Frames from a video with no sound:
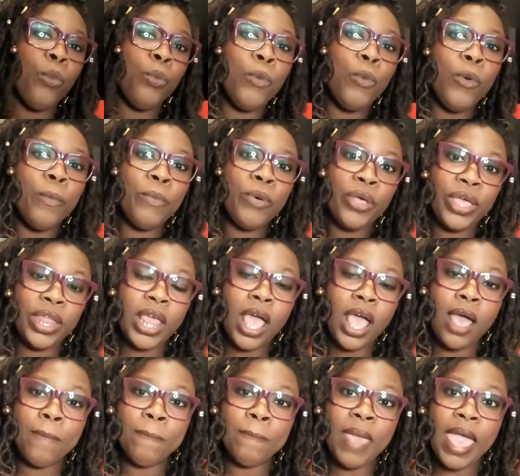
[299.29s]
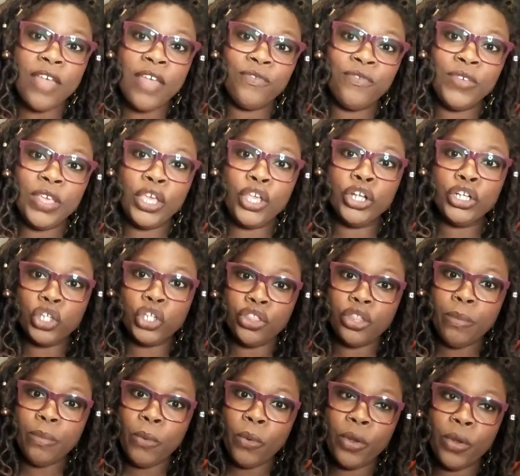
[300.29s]
math figures on
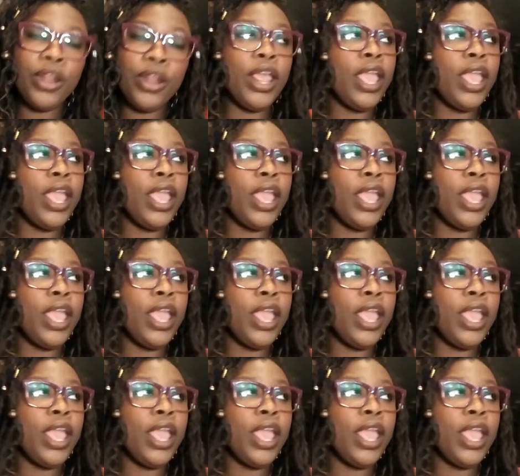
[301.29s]
the board,